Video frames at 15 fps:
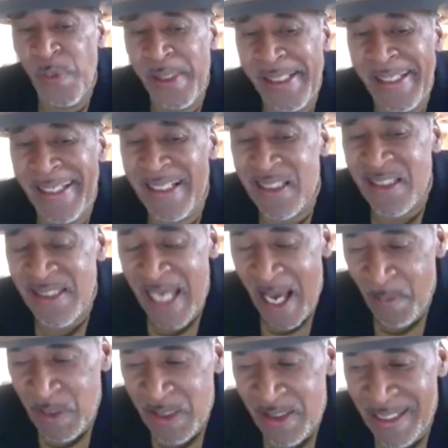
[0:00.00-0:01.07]
we
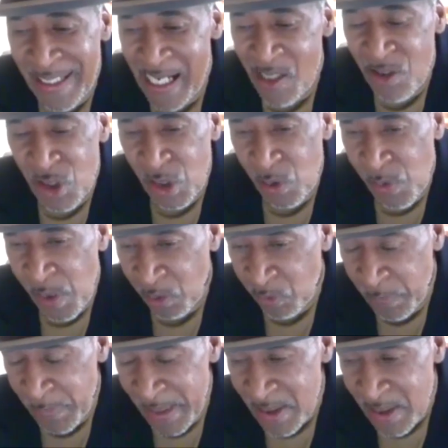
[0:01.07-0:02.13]
established the Angelo
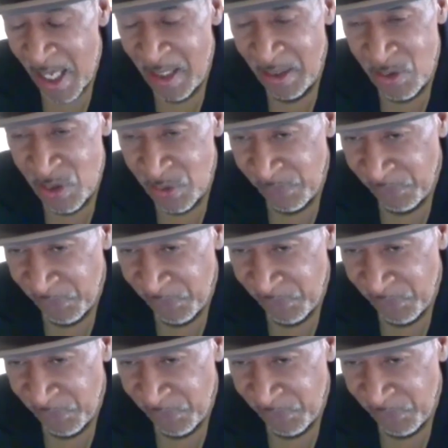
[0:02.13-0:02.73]
Ellerbee Scholarship